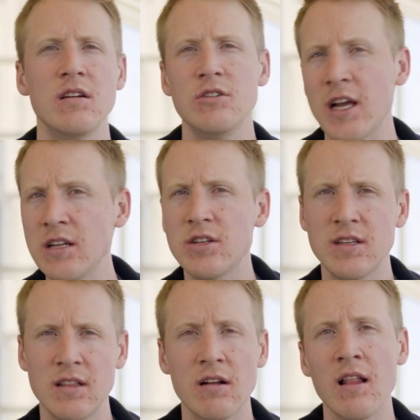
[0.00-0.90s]
changes
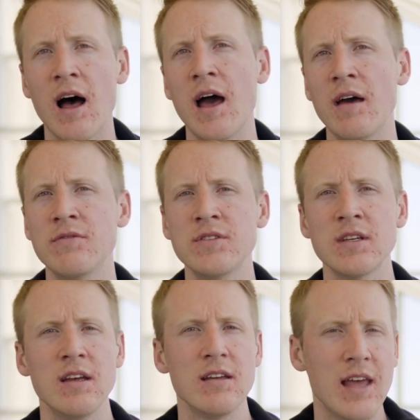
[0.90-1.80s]
in their lives,
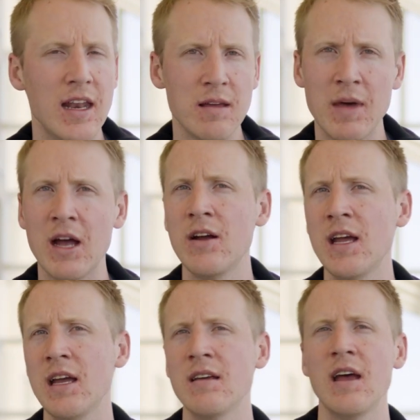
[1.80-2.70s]
getting
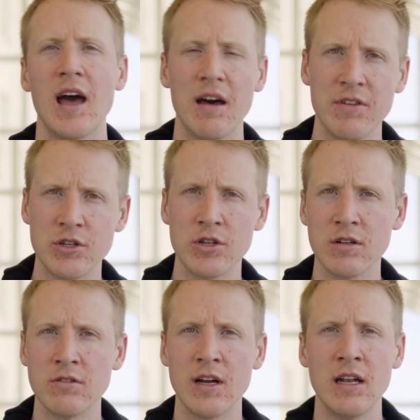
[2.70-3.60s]
married, having
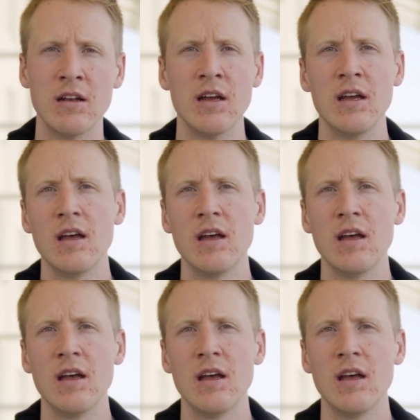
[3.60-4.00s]
children,